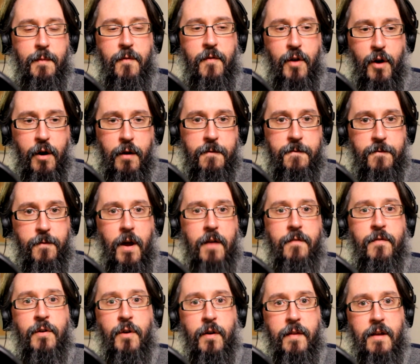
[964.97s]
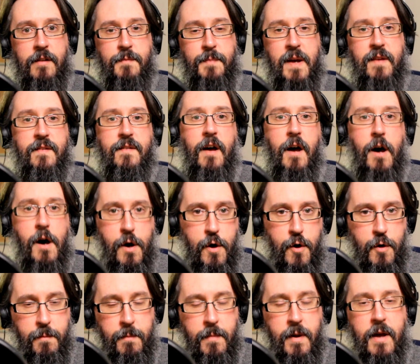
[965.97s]
If you haven't got that space at
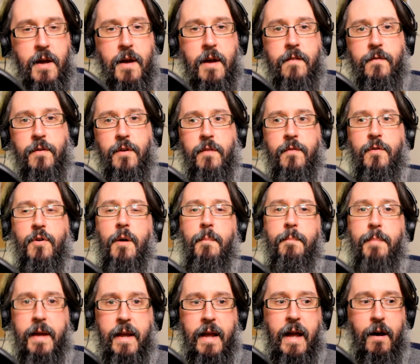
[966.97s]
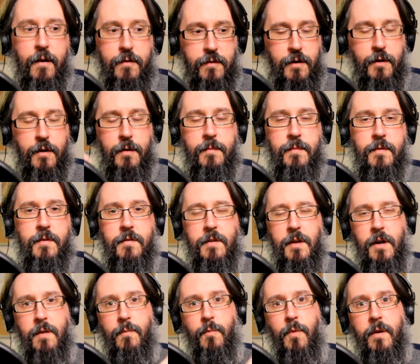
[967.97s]
home, if you haven't got a big house that you can
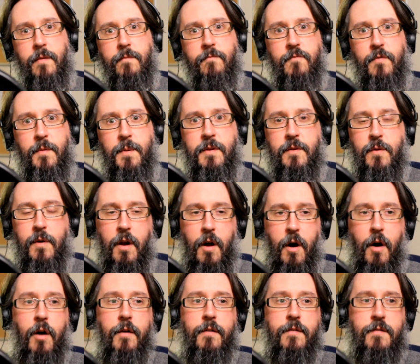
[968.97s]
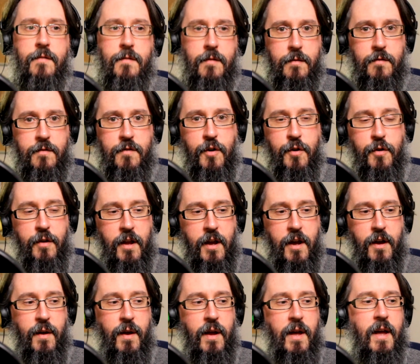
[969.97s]
turn one room into an art
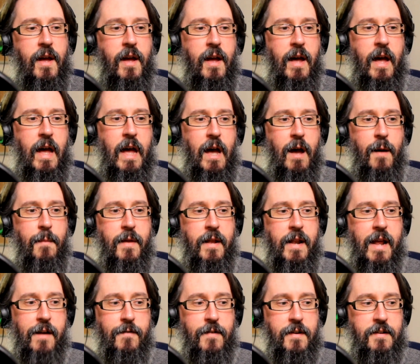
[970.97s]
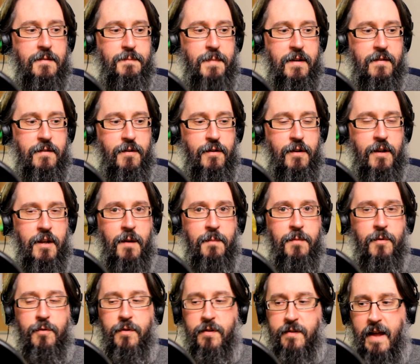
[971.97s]
studio, and then having a space that you can come
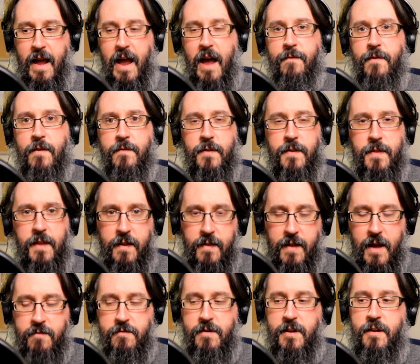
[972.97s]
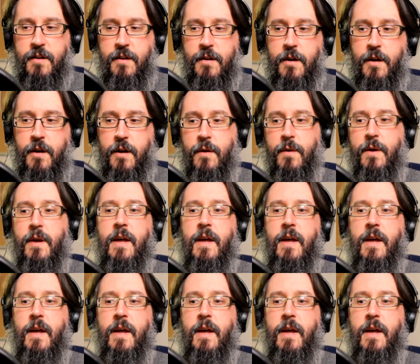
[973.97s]
to and just have everything there ready to go,